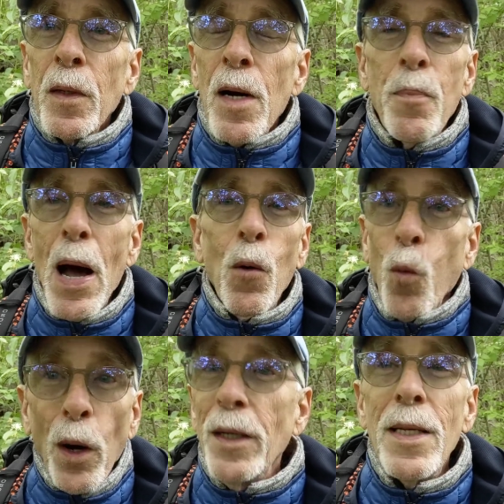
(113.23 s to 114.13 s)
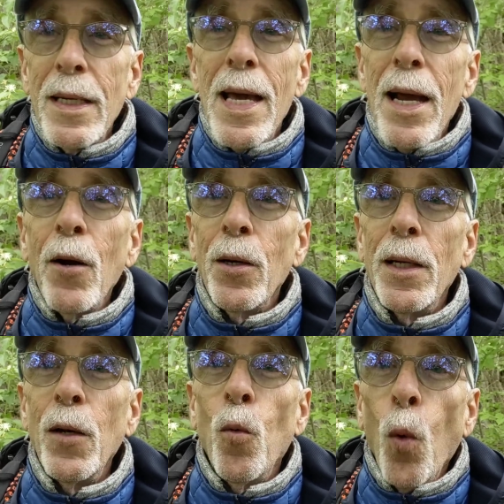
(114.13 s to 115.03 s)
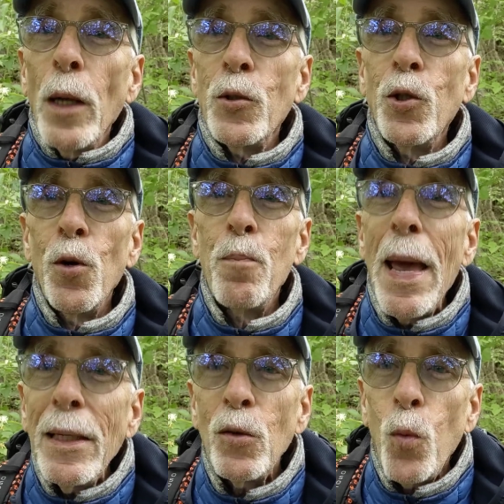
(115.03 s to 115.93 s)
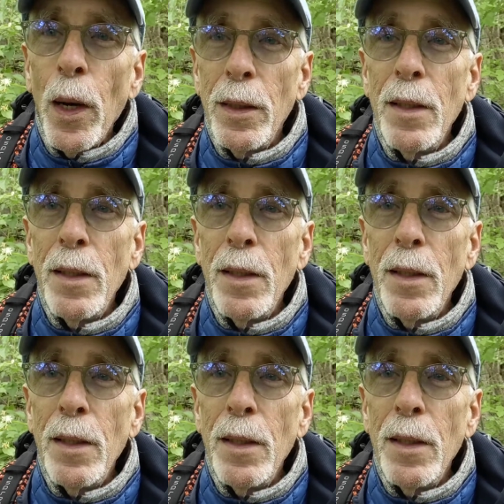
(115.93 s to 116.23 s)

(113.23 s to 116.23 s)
about what are you carrying, what's your base weight.